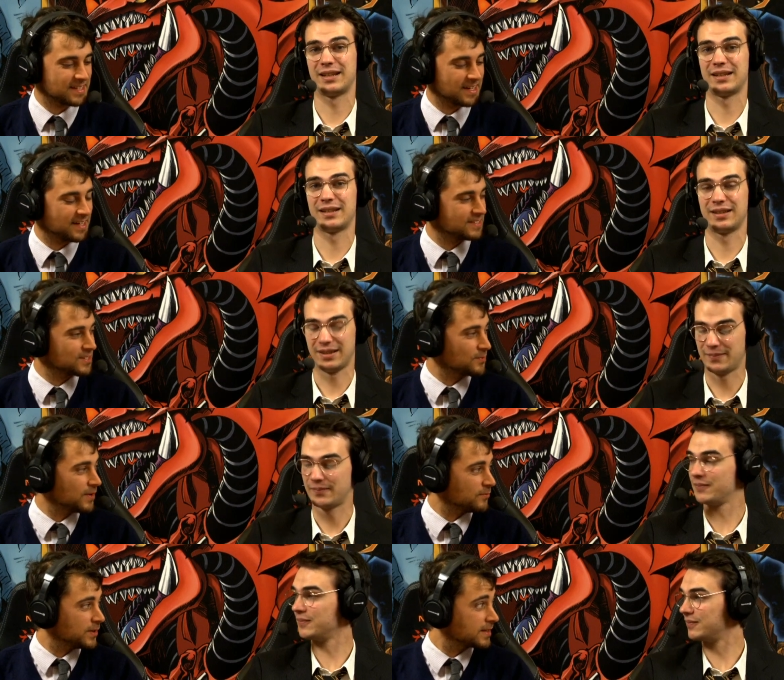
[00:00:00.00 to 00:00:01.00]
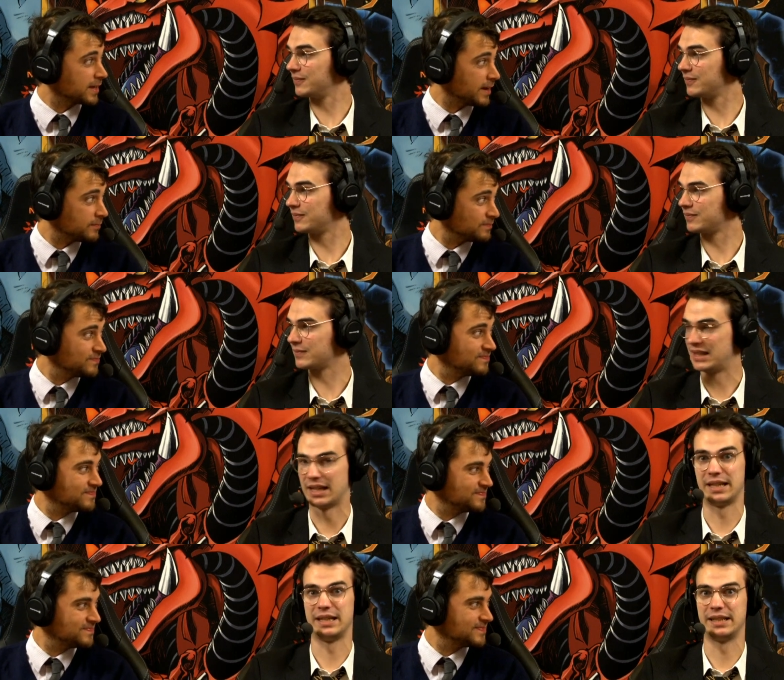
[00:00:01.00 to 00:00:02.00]
Speaker 1: Uh, it's, a, it's yeah. a good way of winning the game.
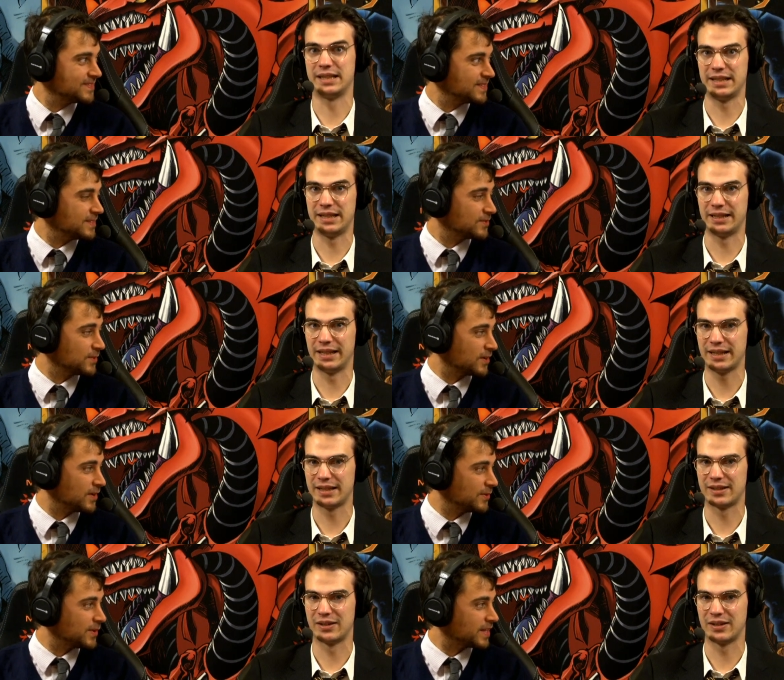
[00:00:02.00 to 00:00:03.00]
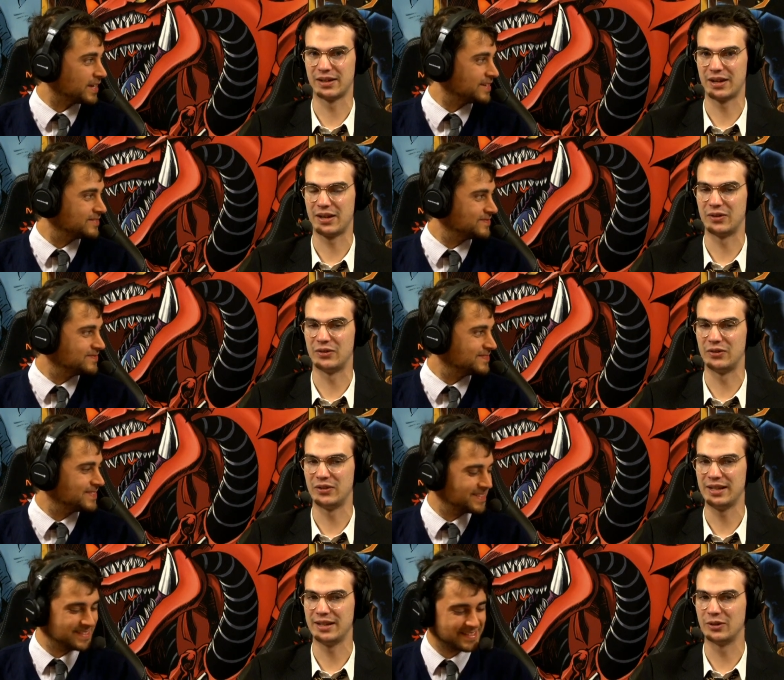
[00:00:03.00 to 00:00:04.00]
Yeah, indeed. That is
Speaker 2: a
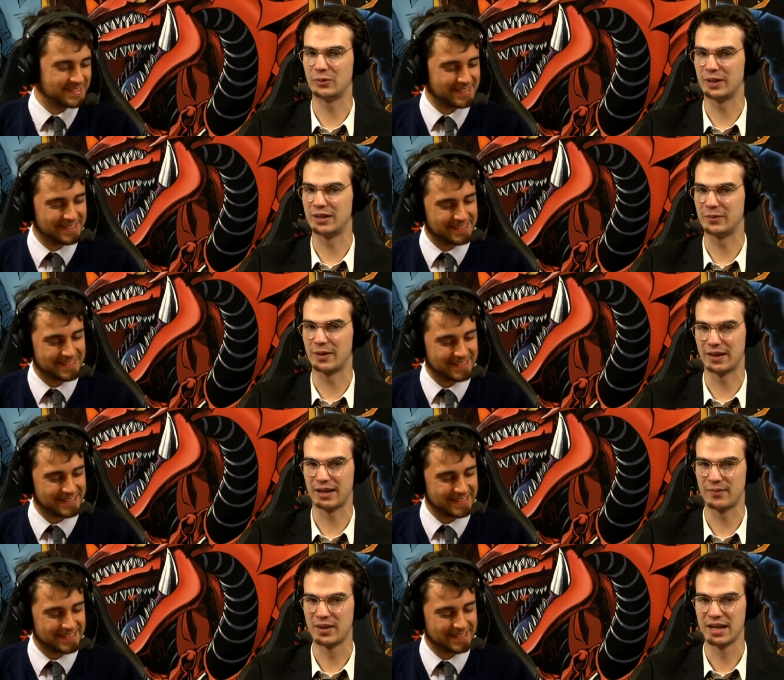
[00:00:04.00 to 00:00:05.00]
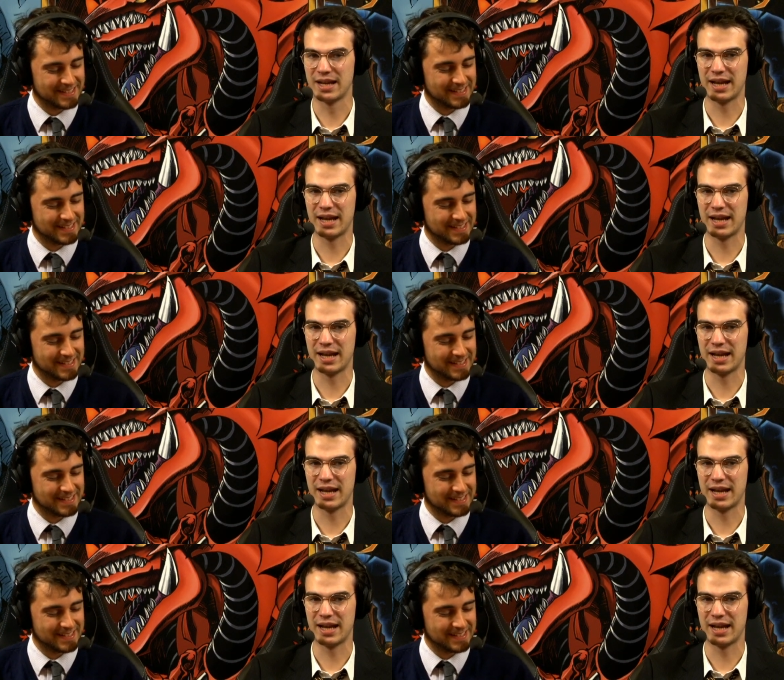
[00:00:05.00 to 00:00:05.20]
really good way to win the game.